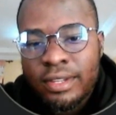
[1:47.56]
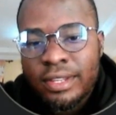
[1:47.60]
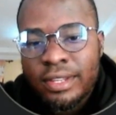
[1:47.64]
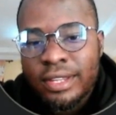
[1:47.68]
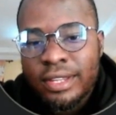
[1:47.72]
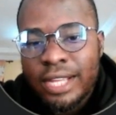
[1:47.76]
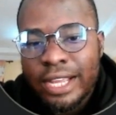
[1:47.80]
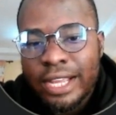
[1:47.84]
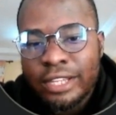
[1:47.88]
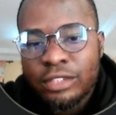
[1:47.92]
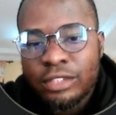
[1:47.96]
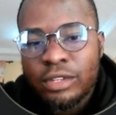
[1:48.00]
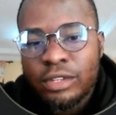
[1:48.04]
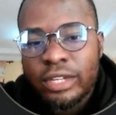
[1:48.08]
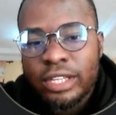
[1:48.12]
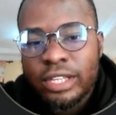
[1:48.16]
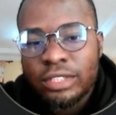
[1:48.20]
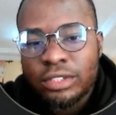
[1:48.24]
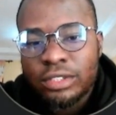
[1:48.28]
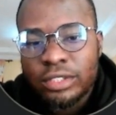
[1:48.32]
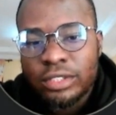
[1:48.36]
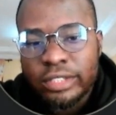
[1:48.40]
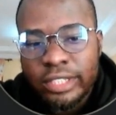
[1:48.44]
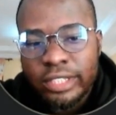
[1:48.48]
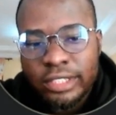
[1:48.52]
Are you looking
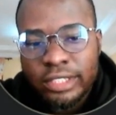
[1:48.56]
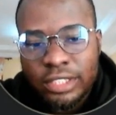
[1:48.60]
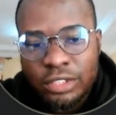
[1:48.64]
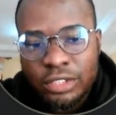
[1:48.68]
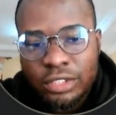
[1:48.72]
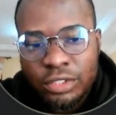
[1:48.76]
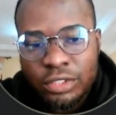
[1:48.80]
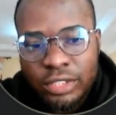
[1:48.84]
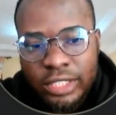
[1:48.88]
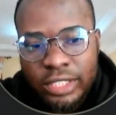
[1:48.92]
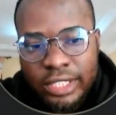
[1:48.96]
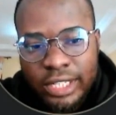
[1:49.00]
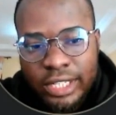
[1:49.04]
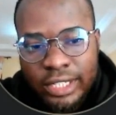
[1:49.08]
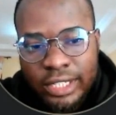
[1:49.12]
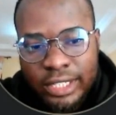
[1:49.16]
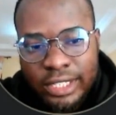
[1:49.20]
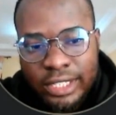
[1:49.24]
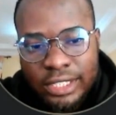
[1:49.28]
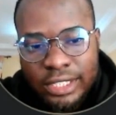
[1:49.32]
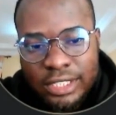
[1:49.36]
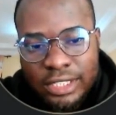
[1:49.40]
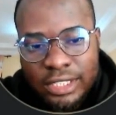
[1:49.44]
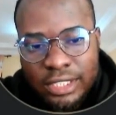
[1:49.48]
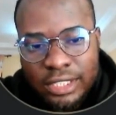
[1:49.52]
to create a unique,
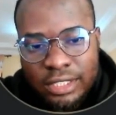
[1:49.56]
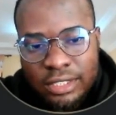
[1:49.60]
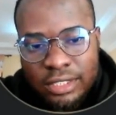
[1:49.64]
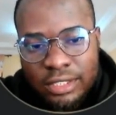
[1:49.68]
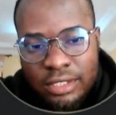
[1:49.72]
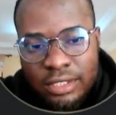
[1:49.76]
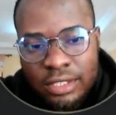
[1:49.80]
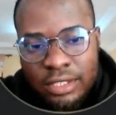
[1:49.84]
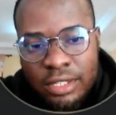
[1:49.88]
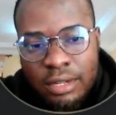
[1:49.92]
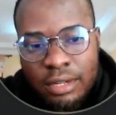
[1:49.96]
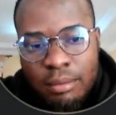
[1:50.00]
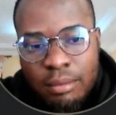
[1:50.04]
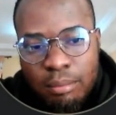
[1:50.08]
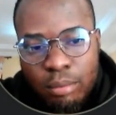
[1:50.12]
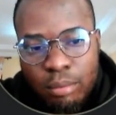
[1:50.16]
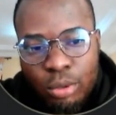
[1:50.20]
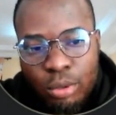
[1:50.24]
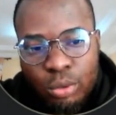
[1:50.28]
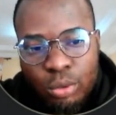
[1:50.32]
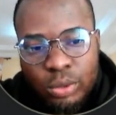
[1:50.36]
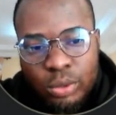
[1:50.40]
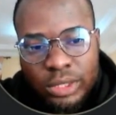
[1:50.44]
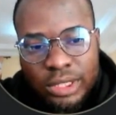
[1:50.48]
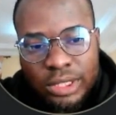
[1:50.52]
engaging
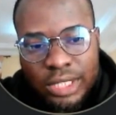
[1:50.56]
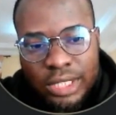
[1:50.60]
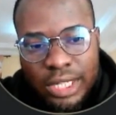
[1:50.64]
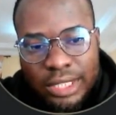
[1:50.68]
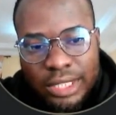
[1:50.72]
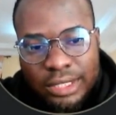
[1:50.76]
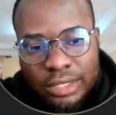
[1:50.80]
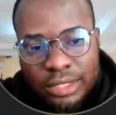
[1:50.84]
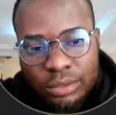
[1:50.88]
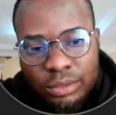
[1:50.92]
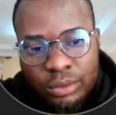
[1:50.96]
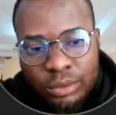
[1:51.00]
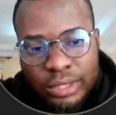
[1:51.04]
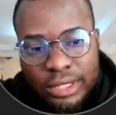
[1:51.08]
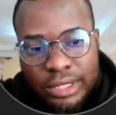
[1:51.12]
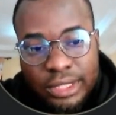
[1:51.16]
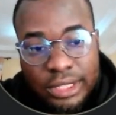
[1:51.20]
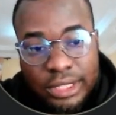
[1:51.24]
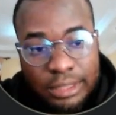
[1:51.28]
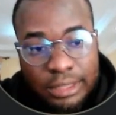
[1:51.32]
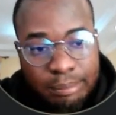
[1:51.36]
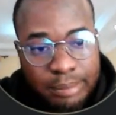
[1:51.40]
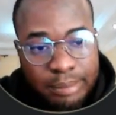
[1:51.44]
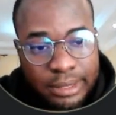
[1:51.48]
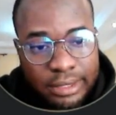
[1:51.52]
book with
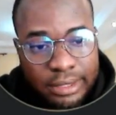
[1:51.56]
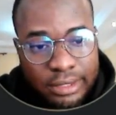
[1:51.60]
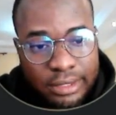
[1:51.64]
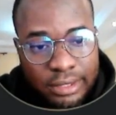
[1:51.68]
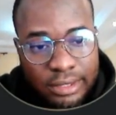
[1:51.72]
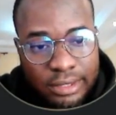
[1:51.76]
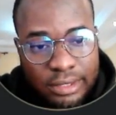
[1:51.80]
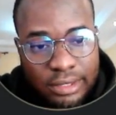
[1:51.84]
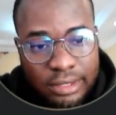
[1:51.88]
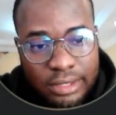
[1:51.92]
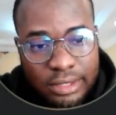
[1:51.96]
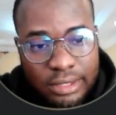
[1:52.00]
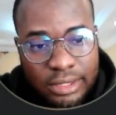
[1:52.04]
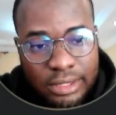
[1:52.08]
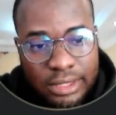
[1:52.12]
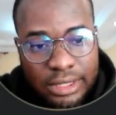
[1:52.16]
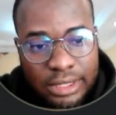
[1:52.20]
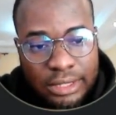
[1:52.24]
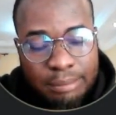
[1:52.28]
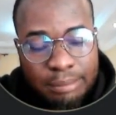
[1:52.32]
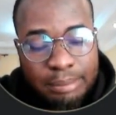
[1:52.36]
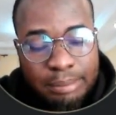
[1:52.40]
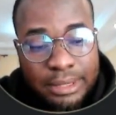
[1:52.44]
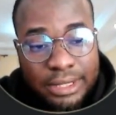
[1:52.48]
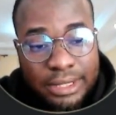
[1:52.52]

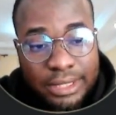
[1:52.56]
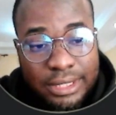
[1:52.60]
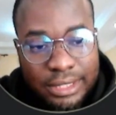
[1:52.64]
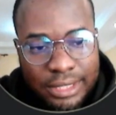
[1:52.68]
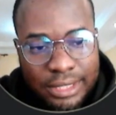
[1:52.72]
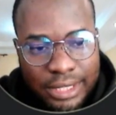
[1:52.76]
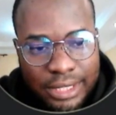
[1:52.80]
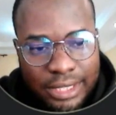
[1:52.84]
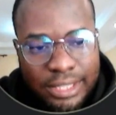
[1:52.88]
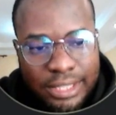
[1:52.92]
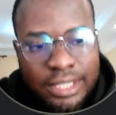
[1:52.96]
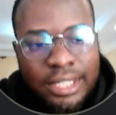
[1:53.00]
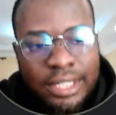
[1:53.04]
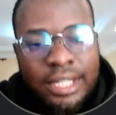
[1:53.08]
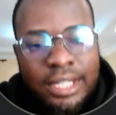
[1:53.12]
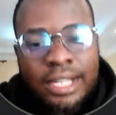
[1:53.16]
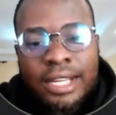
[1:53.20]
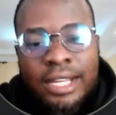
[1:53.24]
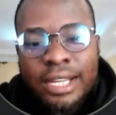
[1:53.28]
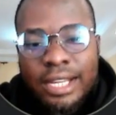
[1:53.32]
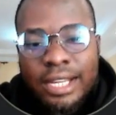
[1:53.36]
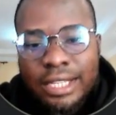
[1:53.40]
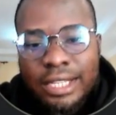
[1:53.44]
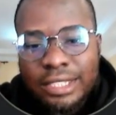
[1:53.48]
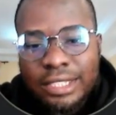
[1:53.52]
GPT-3?
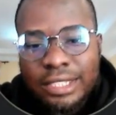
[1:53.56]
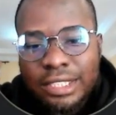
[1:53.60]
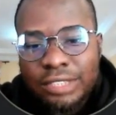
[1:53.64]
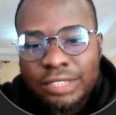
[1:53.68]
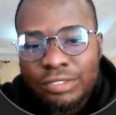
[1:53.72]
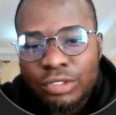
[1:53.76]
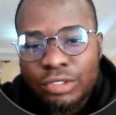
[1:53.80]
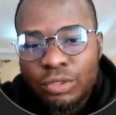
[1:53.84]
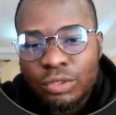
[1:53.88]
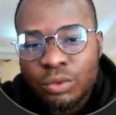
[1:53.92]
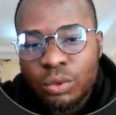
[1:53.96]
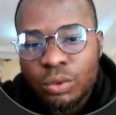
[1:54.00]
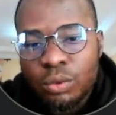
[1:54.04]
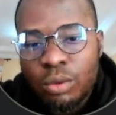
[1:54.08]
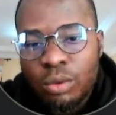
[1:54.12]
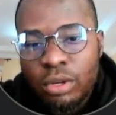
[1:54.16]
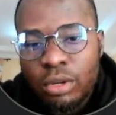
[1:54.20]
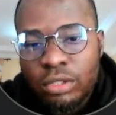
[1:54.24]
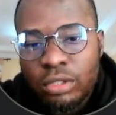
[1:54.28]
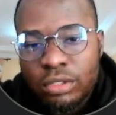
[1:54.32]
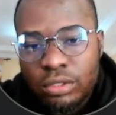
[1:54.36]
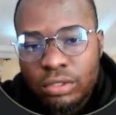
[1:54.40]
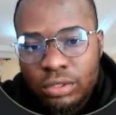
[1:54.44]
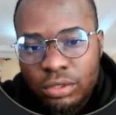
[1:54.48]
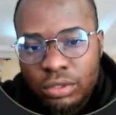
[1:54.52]
In this video, we'll
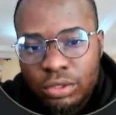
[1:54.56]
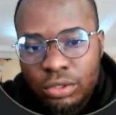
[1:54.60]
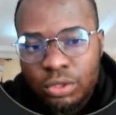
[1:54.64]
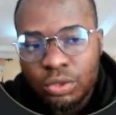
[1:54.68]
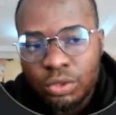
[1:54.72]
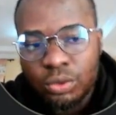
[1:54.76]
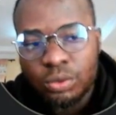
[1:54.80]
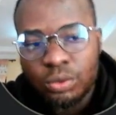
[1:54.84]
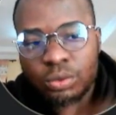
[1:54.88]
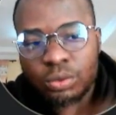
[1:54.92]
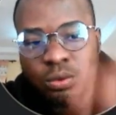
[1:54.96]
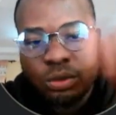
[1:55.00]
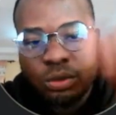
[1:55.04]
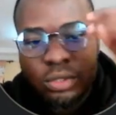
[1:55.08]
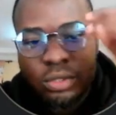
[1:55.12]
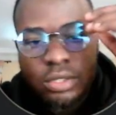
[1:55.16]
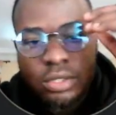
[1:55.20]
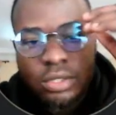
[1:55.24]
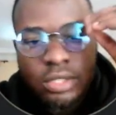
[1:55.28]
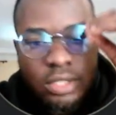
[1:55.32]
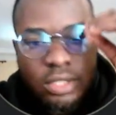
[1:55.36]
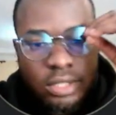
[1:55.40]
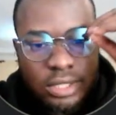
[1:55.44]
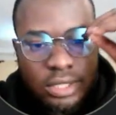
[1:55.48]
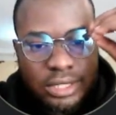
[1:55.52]
walk you through
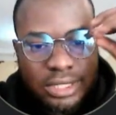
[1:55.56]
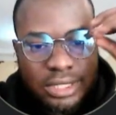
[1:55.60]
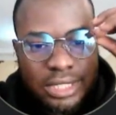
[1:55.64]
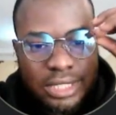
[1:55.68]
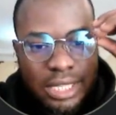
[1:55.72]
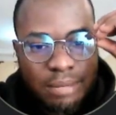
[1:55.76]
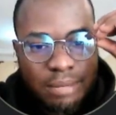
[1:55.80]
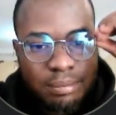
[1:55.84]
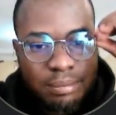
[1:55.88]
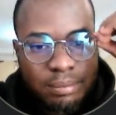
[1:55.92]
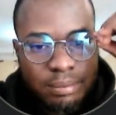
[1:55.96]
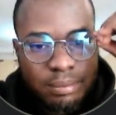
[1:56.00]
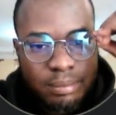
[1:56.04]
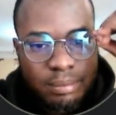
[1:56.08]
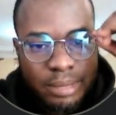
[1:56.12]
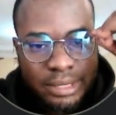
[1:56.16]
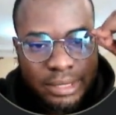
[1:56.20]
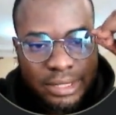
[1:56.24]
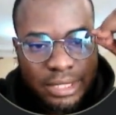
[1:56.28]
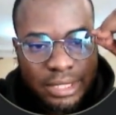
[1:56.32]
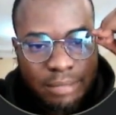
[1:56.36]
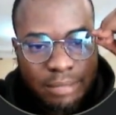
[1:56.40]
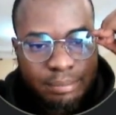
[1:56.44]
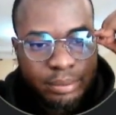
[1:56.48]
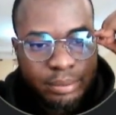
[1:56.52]
the
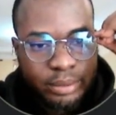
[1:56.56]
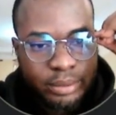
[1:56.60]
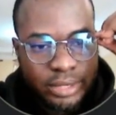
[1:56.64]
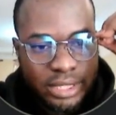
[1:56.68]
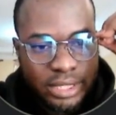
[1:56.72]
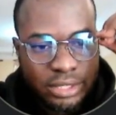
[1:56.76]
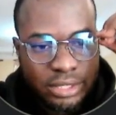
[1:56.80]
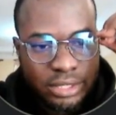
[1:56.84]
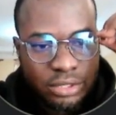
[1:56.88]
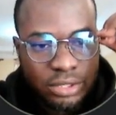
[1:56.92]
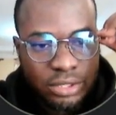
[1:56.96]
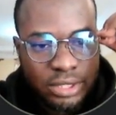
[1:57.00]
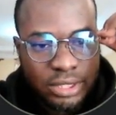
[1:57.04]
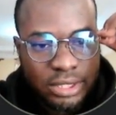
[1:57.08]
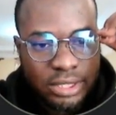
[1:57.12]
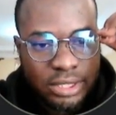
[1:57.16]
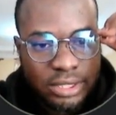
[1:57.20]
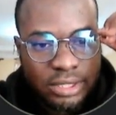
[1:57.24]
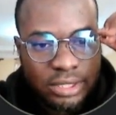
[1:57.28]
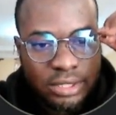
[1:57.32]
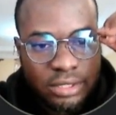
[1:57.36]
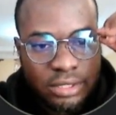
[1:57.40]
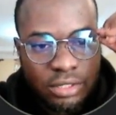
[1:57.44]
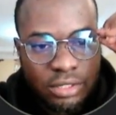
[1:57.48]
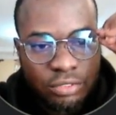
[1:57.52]
step-by-step process
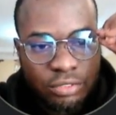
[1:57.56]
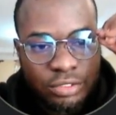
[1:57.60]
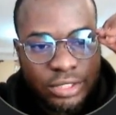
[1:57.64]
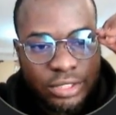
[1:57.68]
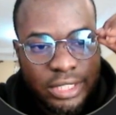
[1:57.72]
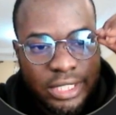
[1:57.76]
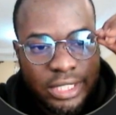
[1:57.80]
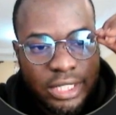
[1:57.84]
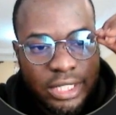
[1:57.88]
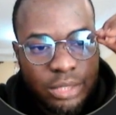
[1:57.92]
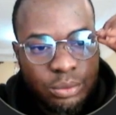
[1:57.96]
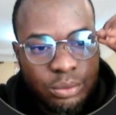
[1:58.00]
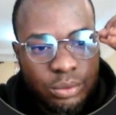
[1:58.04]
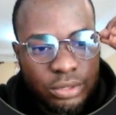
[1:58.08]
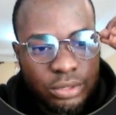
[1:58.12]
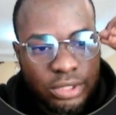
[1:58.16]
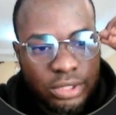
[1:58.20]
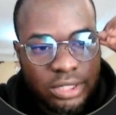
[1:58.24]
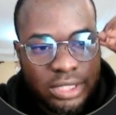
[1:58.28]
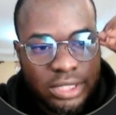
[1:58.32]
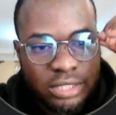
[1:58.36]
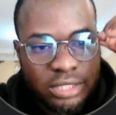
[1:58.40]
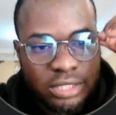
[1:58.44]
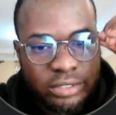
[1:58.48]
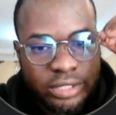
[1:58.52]
using keywords to
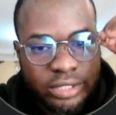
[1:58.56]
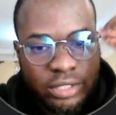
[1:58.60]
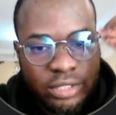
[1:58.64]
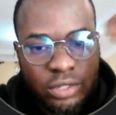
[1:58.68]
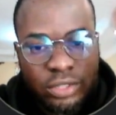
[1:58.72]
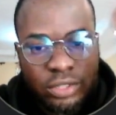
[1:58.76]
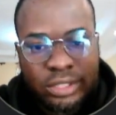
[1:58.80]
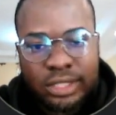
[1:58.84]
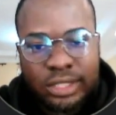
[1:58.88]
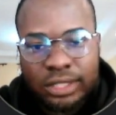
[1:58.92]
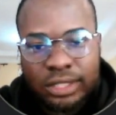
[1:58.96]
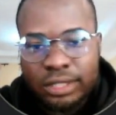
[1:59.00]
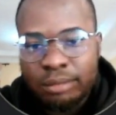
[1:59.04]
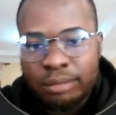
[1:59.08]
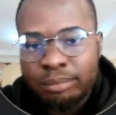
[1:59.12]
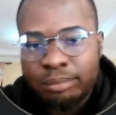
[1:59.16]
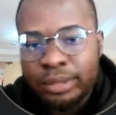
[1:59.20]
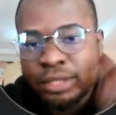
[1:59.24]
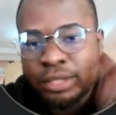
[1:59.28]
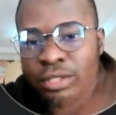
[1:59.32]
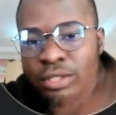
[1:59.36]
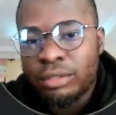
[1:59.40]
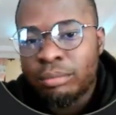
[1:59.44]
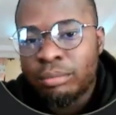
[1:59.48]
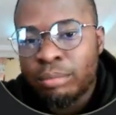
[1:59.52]
generate content and
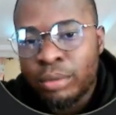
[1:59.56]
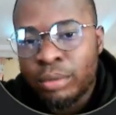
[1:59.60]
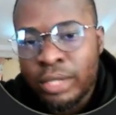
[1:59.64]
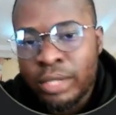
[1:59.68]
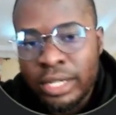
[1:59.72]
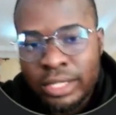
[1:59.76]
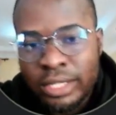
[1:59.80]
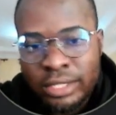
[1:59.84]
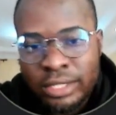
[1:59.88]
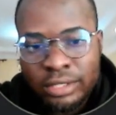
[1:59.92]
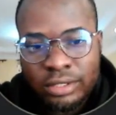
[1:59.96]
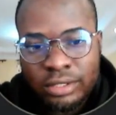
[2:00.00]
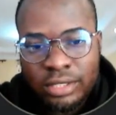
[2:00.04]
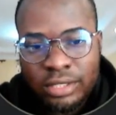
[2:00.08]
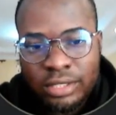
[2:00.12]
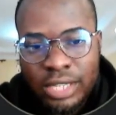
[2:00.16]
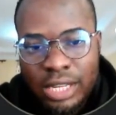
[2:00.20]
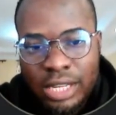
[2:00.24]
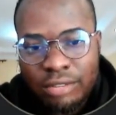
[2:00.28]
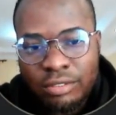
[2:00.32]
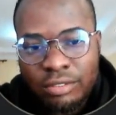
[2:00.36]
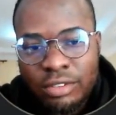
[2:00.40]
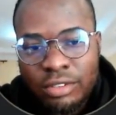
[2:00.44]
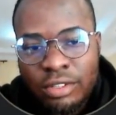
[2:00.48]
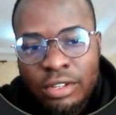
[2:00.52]
bring your book ideas to
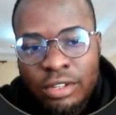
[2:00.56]
life.